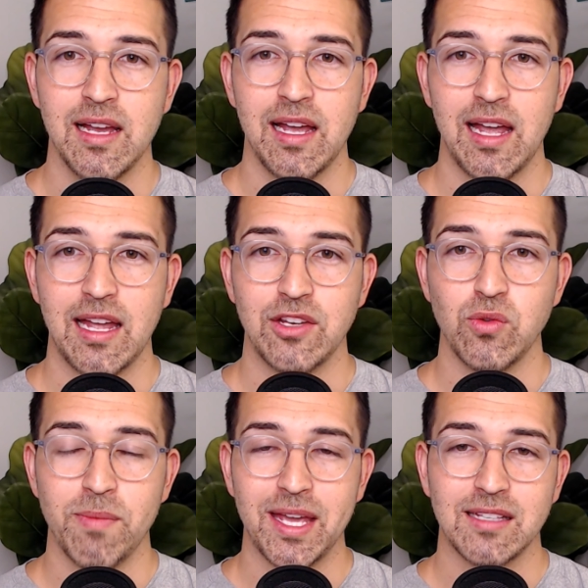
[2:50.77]
and you
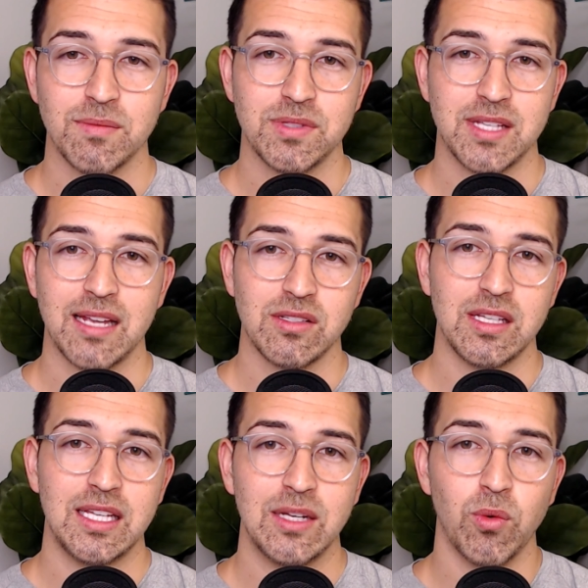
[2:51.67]
make substantially
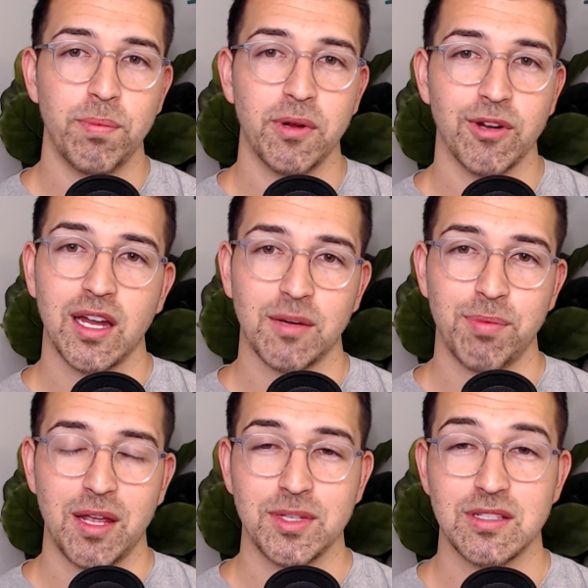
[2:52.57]
equal periodic
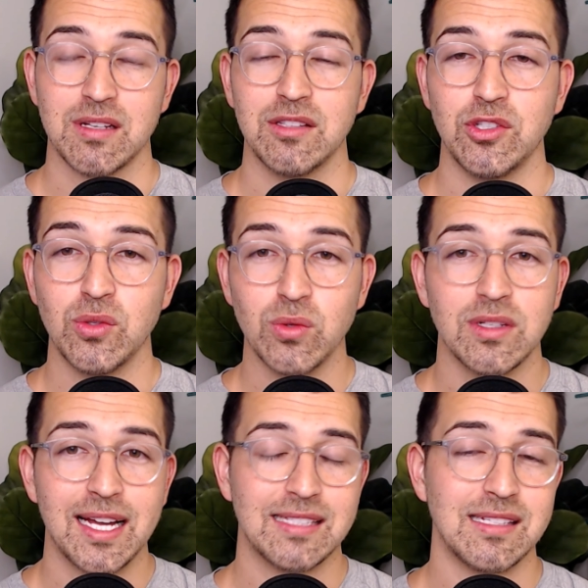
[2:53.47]
payments
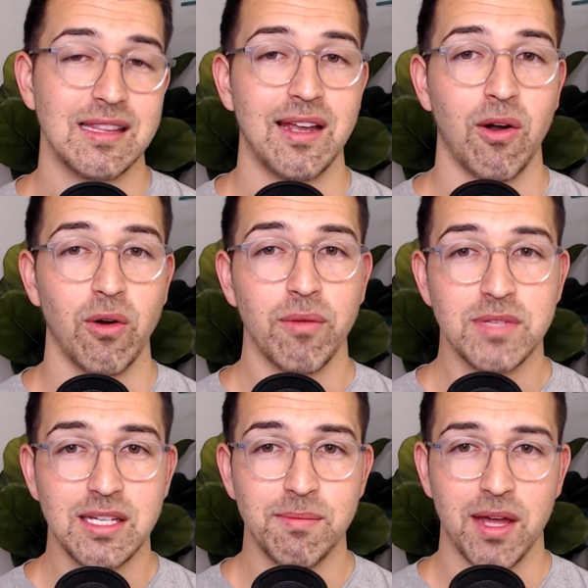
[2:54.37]
utilizing the
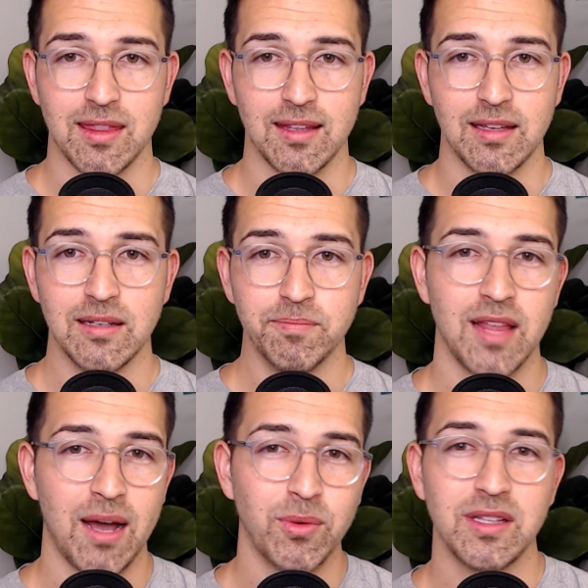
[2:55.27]
RMD method,
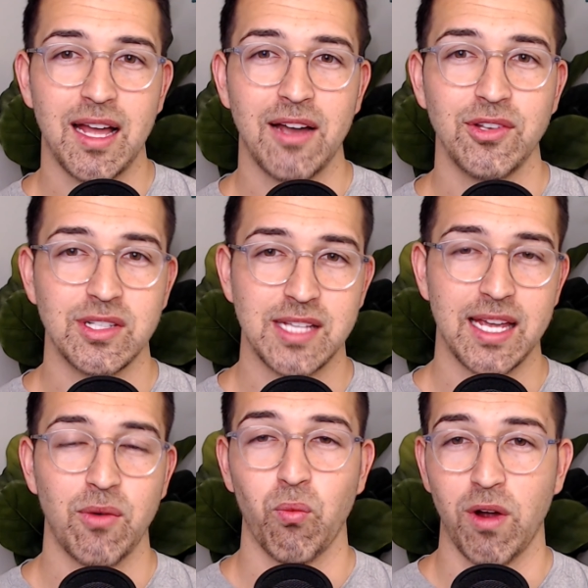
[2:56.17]
that would allow you to take
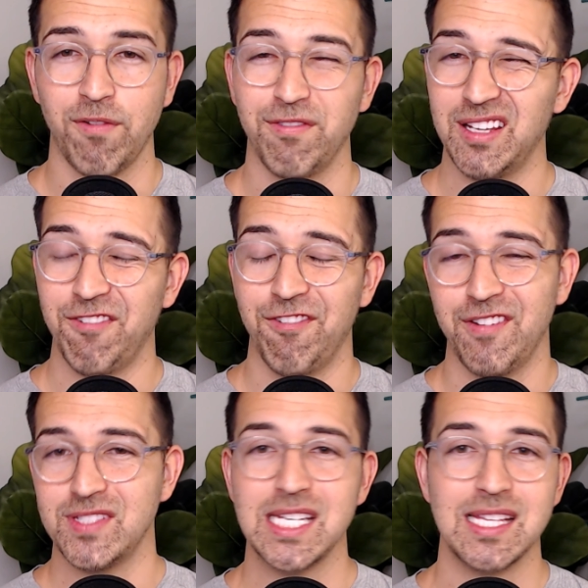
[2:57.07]
roughly
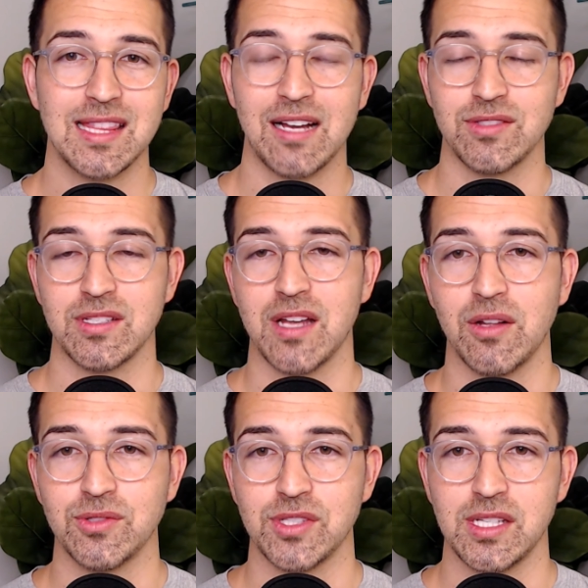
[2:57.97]

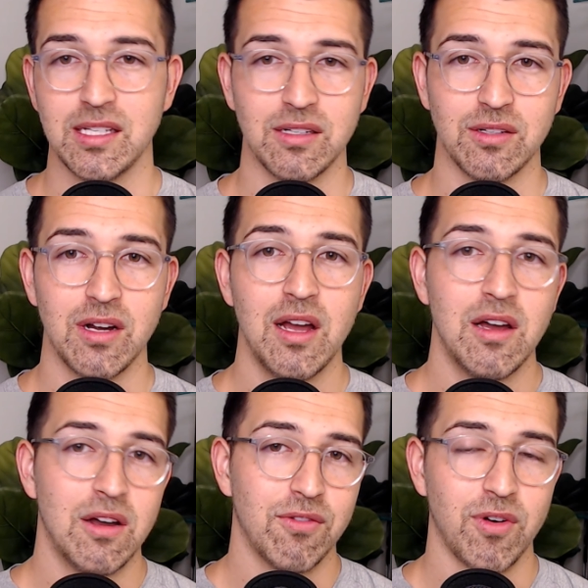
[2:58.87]
$15,000 a year
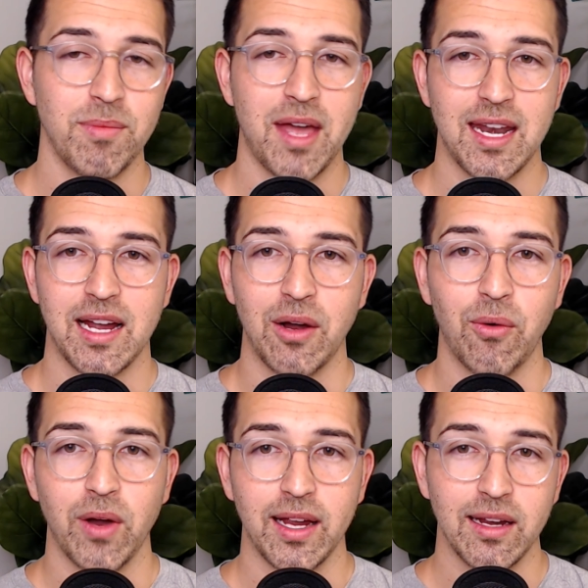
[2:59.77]
from that
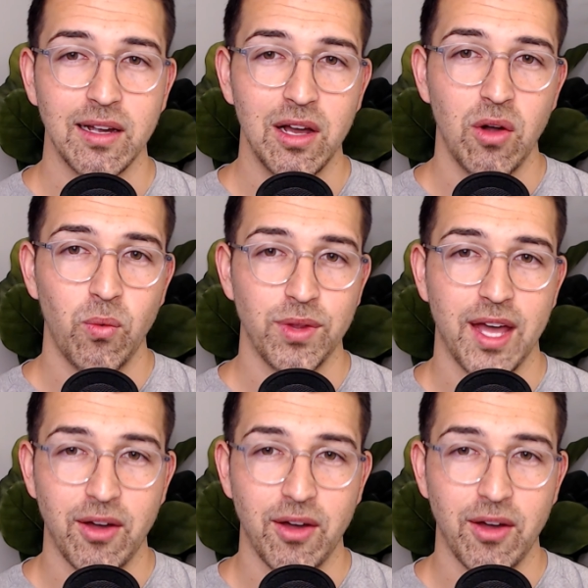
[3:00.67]
IRA without